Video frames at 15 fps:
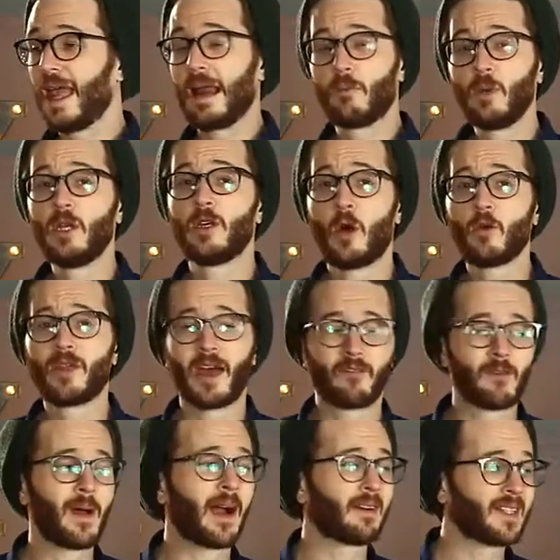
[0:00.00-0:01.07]
And we know that
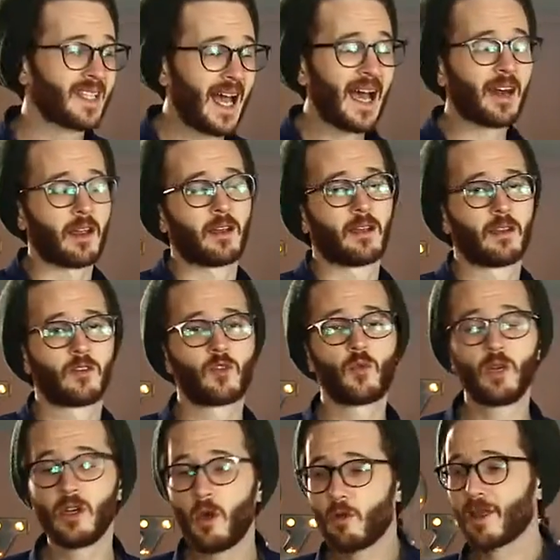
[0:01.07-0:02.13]
from our data. So
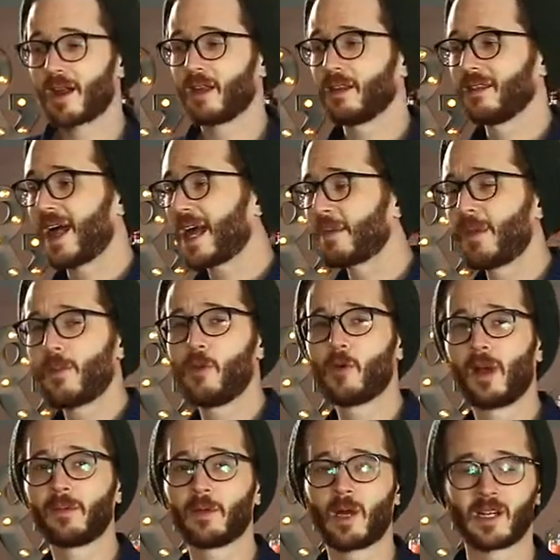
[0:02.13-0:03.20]
we know that a lot of people who
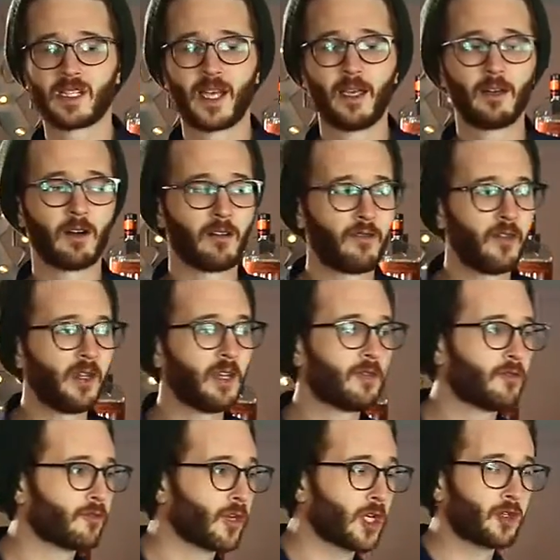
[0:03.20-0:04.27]
come to our site are feeling
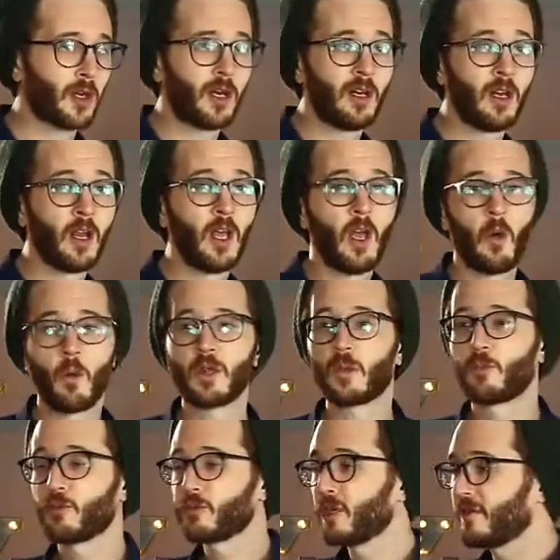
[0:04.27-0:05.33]
frustrated with
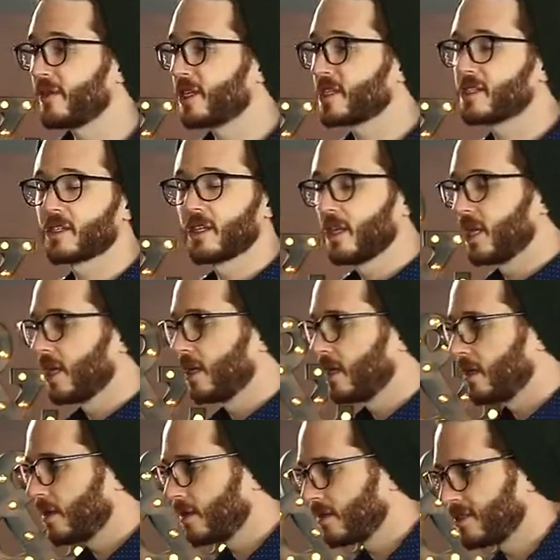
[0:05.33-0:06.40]
a previous
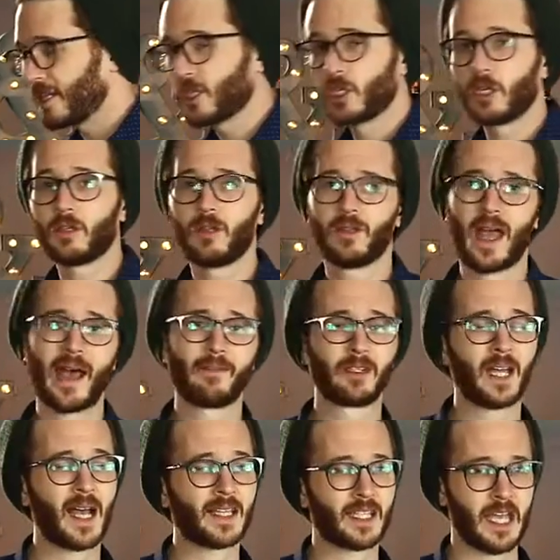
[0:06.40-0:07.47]
digital
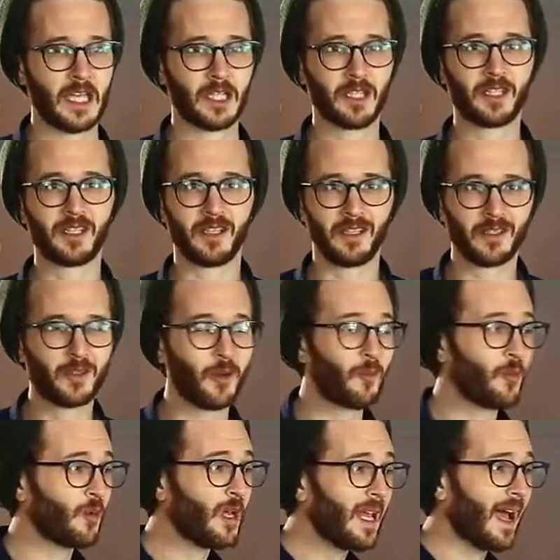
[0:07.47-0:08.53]
advertising agency. So
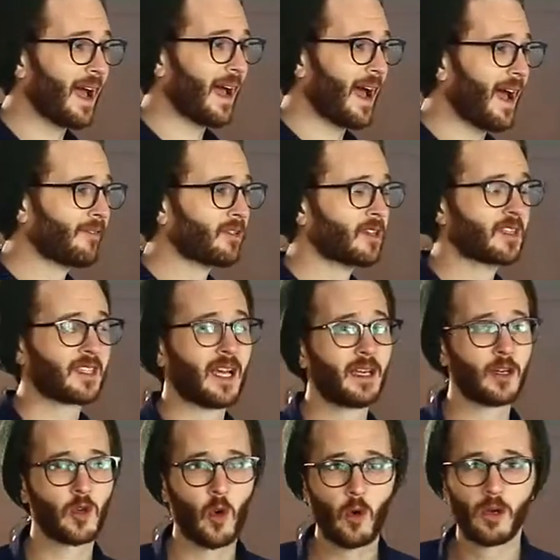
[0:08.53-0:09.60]
we have to
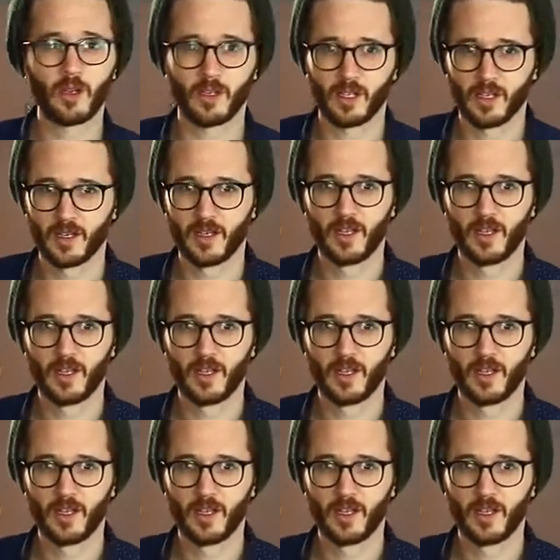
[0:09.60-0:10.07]
design accordingly,